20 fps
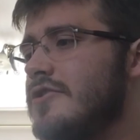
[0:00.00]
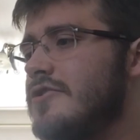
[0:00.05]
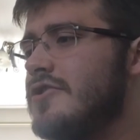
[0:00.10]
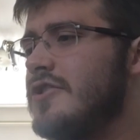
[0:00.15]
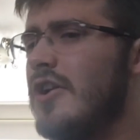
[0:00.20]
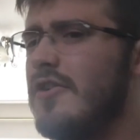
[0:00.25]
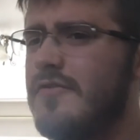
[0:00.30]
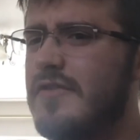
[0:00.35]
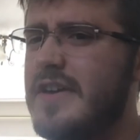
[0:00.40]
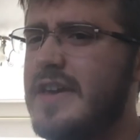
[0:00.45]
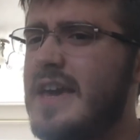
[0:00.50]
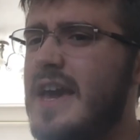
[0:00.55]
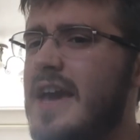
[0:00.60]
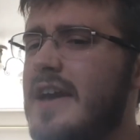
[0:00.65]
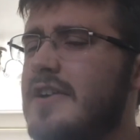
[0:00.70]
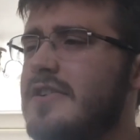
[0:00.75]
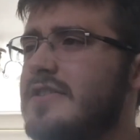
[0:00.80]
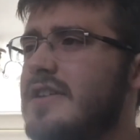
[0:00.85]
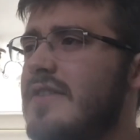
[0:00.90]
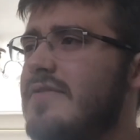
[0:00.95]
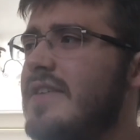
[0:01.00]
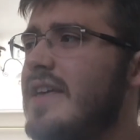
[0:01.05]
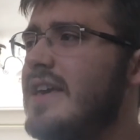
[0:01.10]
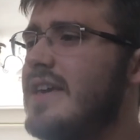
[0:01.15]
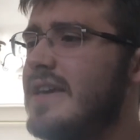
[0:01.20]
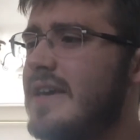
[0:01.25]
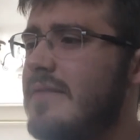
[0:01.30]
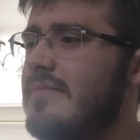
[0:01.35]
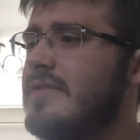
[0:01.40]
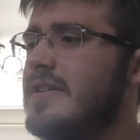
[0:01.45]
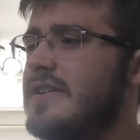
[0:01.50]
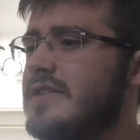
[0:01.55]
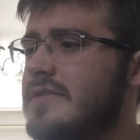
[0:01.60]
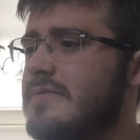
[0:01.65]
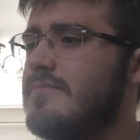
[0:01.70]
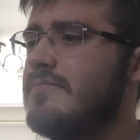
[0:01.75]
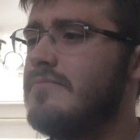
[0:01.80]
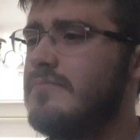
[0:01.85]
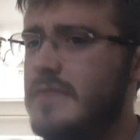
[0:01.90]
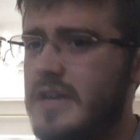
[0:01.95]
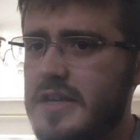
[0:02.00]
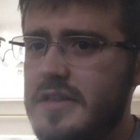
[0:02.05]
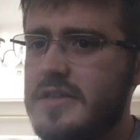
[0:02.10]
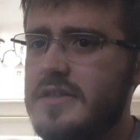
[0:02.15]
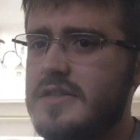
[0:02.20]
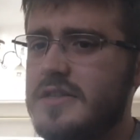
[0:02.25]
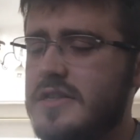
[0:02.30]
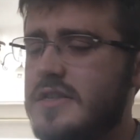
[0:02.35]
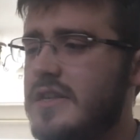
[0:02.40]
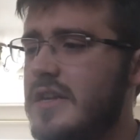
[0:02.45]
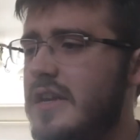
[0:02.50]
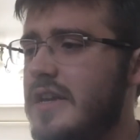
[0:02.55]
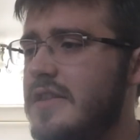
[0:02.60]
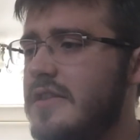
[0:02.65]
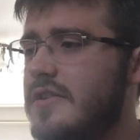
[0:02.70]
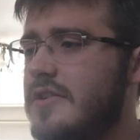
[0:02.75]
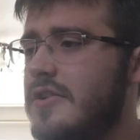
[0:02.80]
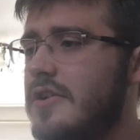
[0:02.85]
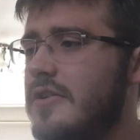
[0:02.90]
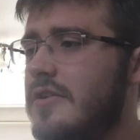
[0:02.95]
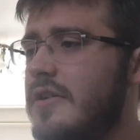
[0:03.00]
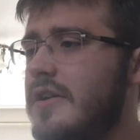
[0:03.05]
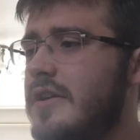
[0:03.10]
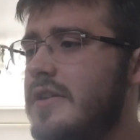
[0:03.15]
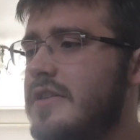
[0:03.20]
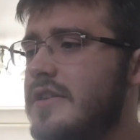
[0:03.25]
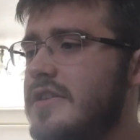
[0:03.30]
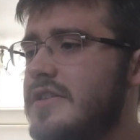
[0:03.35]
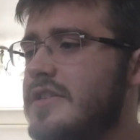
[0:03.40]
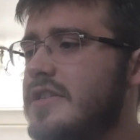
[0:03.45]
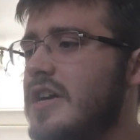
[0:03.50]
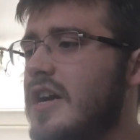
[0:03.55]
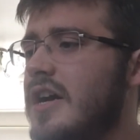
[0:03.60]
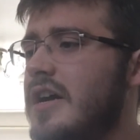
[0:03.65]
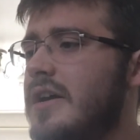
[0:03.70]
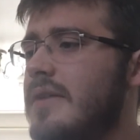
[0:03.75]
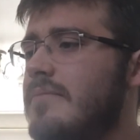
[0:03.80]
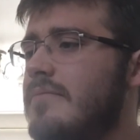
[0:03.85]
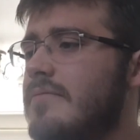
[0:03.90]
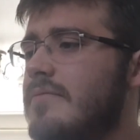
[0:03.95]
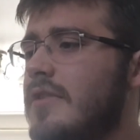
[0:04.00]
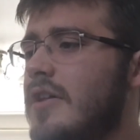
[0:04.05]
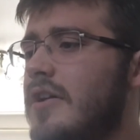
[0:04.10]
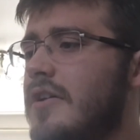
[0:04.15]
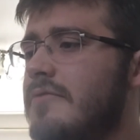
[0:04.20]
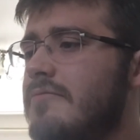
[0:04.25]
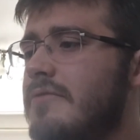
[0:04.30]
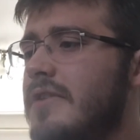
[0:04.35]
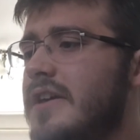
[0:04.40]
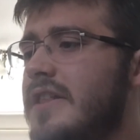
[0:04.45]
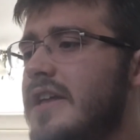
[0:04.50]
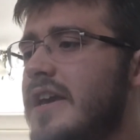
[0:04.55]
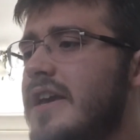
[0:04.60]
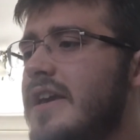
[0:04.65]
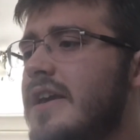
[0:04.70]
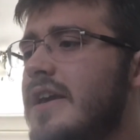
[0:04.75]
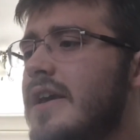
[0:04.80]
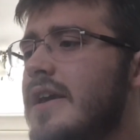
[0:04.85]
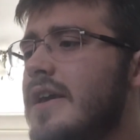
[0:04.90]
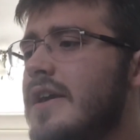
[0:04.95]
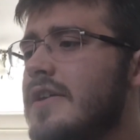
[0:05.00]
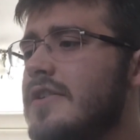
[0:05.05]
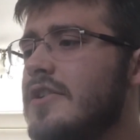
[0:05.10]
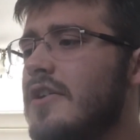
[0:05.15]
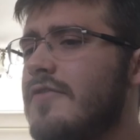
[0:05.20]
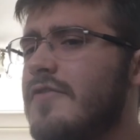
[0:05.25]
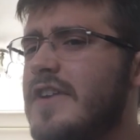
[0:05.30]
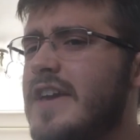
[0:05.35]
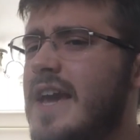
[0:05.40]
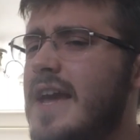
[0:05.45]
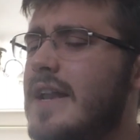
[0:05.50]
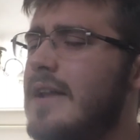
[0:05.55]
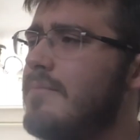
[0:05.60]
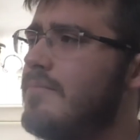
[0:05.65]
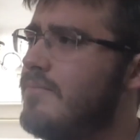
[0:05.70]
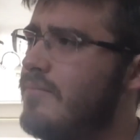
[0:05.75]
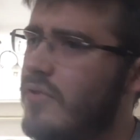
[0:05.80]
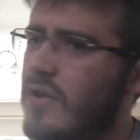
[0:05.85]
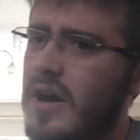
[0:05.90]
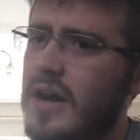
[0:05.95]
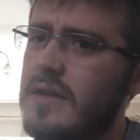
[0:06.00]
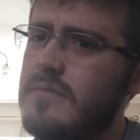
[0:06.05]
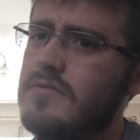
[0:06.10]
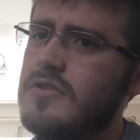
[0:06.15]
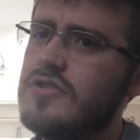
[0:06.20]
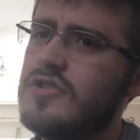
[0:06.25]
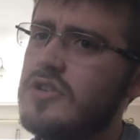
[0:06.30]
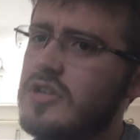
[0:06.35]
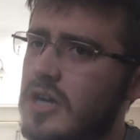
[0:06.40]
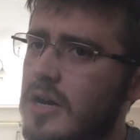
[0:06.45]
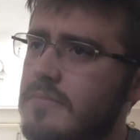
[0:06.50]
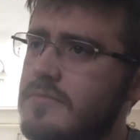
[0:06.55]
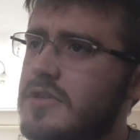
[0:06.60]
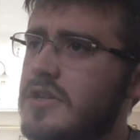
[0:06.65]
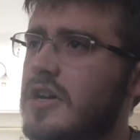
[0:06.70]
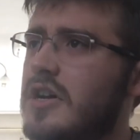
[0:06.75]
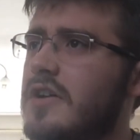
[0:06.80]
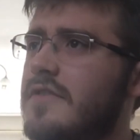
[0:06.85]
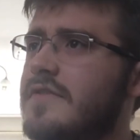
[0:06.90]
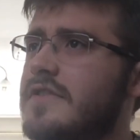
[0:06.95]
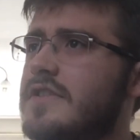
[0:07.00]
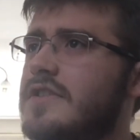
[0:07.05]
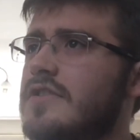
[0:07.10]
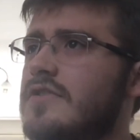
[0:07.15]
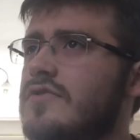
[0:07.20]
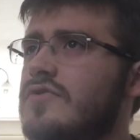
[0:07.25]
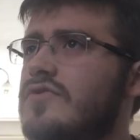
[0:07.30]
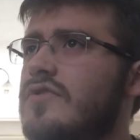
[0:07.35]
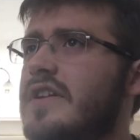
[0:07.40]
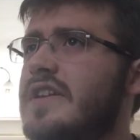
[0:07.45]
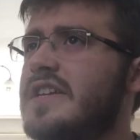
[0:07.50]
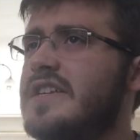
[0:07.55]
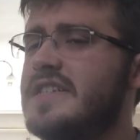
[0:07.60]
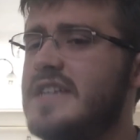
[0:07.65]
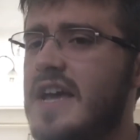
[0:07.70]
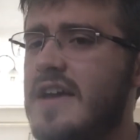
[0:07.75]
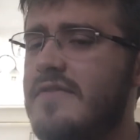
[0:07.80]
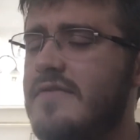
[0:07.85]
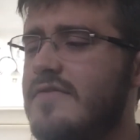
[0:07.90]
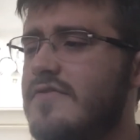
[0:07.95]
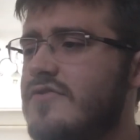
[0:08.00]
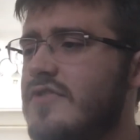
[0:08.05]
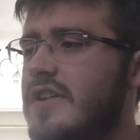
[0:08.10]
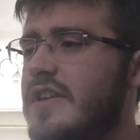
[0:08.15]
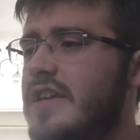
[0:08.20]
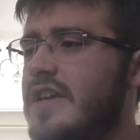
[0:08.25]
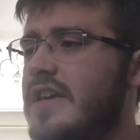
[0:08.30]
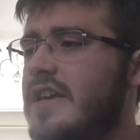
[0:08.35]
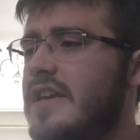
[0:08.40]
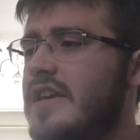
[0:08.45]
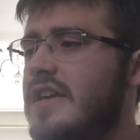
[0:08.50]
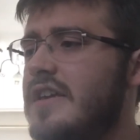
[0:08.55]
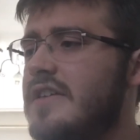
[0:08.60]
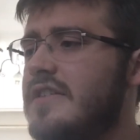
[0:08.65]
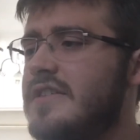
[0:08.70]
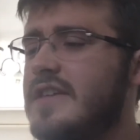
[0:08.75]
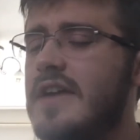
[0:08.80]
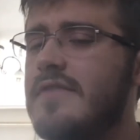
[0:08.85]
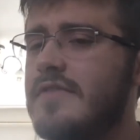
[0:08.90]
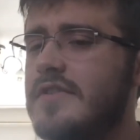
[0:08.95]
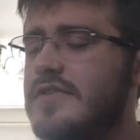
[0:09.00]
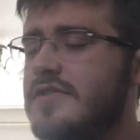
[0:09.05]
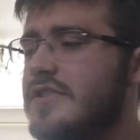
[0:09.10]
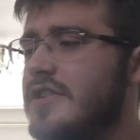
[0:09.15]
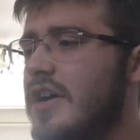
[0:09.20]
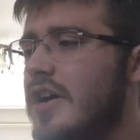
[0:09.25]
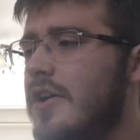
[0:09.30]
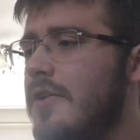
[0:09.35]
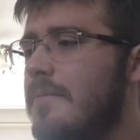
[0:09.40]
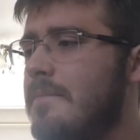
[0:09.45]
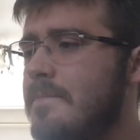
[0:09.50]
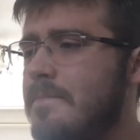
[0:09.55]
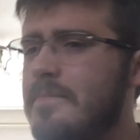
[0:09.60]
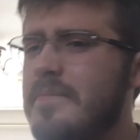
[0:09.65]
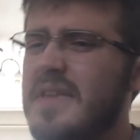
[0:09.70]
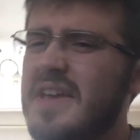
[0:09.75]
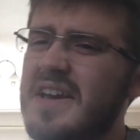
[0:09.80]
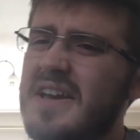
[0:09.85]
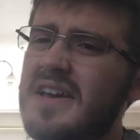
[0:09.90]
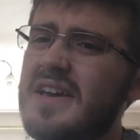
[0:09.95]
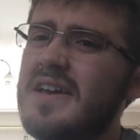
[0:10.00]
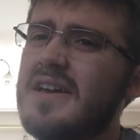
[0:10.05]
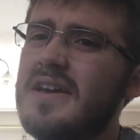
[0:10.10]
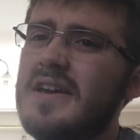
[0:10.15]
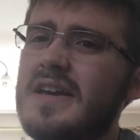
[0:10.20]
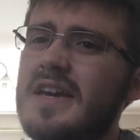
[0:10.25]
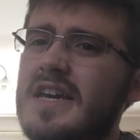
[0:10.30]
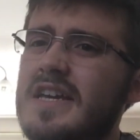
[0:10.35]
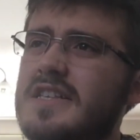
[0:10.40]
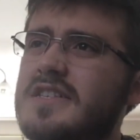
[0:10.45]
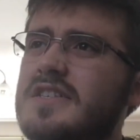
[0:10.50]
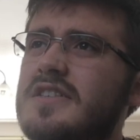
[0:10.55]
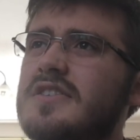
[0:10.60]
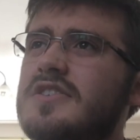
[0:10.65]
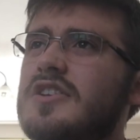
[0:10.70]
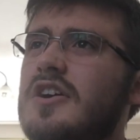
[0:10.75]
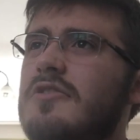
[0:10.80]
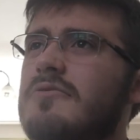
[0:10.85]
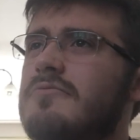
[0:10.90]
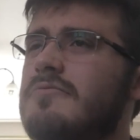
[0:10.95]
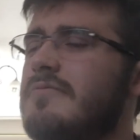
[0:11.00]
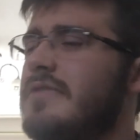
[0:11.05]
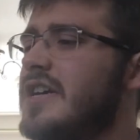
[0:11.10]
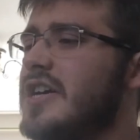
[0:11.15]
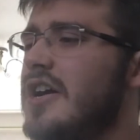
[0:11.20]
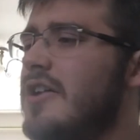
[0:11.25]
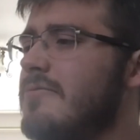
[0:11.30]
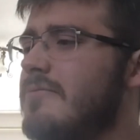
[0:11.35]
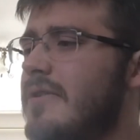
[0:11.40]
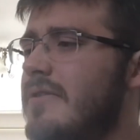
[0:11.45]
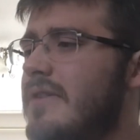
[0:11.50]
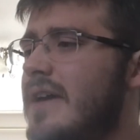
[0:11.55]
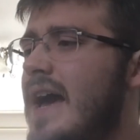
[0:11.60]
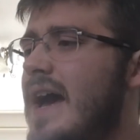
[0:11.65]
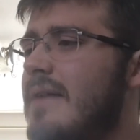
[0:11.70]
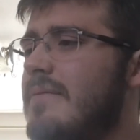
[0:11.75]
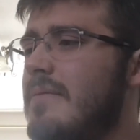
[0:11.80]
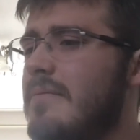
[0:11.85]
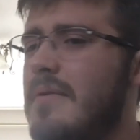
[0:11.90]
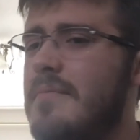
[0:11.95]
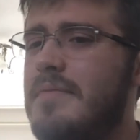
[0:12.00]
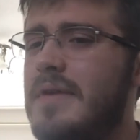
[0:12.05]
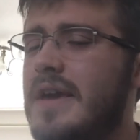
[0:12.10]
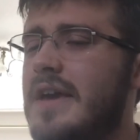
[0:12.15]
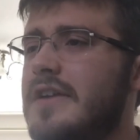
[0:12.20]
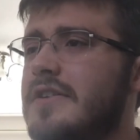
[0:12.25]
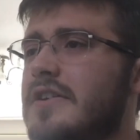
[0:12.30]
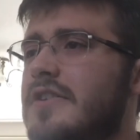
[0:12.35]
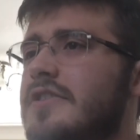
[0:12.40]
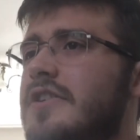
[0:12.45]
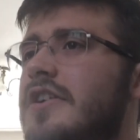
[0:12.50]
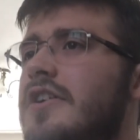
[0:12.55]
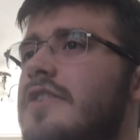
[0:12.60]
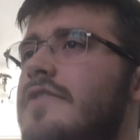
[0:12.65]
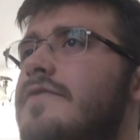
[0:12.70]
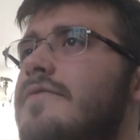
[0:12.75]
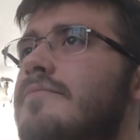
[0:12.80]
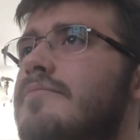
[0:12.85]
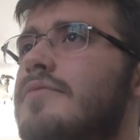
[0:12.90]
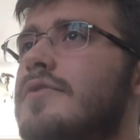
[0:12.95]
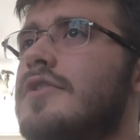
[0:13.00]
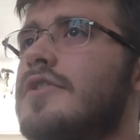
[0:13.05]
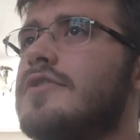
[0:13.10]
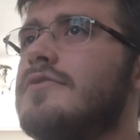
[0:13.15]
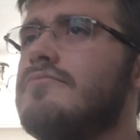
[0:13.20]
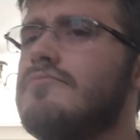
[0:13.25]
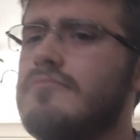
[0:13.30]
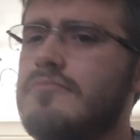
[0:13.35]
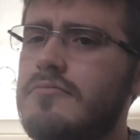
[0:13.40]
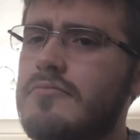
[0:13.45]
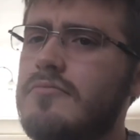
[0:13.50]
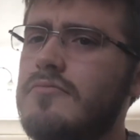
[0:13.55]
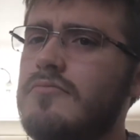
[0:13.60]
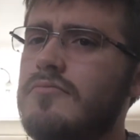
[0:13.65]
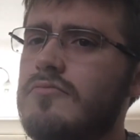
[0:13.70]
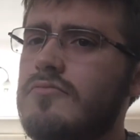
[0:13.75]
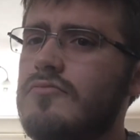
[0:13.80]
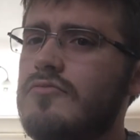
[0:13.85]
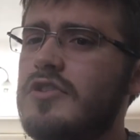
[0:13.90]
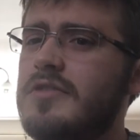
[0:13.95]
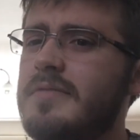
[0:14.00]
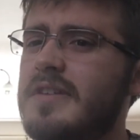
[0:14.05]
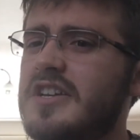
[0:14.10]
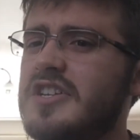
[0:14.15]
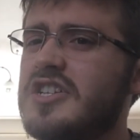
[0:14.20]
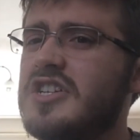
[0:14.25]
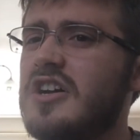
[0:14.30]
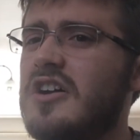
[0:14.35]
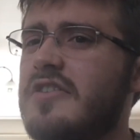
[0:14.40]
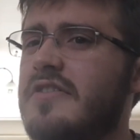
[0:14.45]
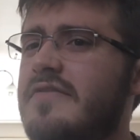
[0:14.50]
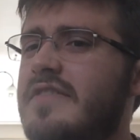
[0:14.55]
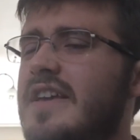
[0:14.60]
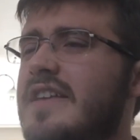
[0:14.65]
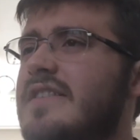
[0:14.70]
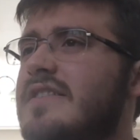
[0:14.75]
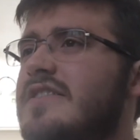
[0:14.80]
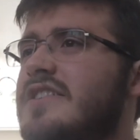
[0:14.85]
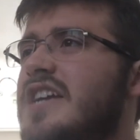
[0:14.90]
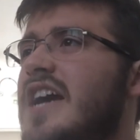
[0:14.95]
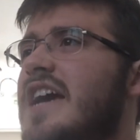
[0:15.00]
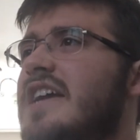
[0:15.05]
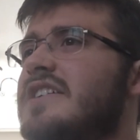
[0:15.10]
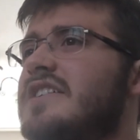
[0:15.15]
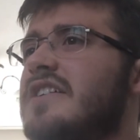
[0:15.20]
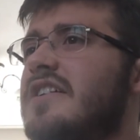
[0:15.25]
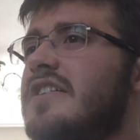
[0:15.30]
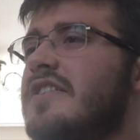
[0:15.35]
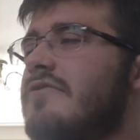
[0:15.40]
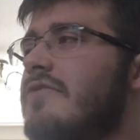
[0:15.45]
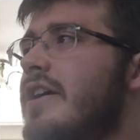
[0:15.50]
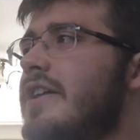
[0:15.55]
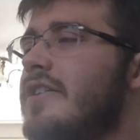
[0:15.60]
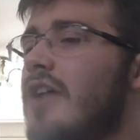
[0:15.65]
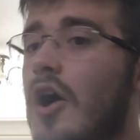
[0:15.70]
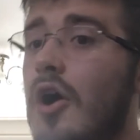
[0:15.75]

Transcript: don't forget, because if they keep this in this timeline, really, don't forget, Prime doesn't come to Earth until 27, so we can't really have him appeared on Earth, but Would be a shock if they changed and only went,